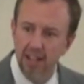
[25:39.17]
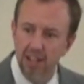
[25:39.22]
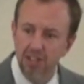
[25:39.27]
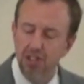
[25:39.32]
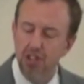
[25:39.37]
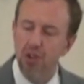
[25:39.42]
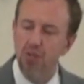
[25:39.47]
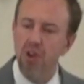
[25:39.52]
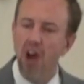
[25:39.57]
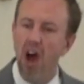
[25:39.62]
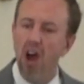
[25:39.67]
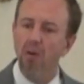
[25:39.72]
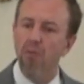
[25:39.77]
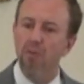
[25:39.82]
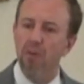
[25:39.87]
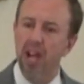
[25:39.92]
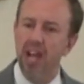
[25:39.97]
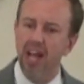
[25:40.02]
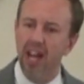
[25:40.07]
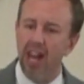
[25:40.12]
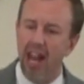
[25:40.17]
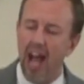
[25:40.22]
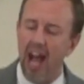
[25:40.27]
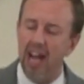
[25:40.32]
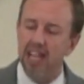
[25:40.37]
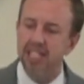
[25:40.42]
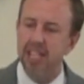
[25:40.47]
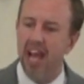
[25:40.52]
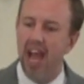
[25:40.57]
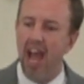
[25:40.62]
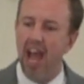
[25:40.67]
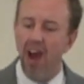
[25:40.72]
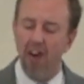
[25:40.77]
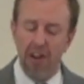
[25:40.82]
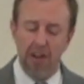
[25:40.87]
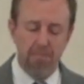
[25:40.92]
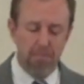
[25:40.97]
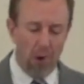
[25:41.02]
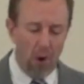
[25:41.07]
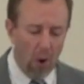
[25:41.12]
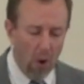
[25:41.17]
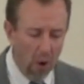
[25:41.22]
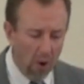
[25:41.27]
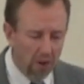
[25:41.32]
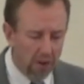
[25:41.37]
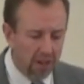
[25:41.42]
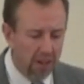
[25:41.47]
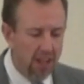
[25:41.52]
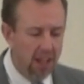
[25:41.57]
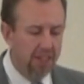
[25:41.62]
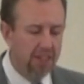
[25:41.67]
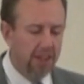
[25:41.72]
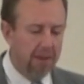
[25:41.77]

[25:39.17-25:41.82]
Do you not realize how important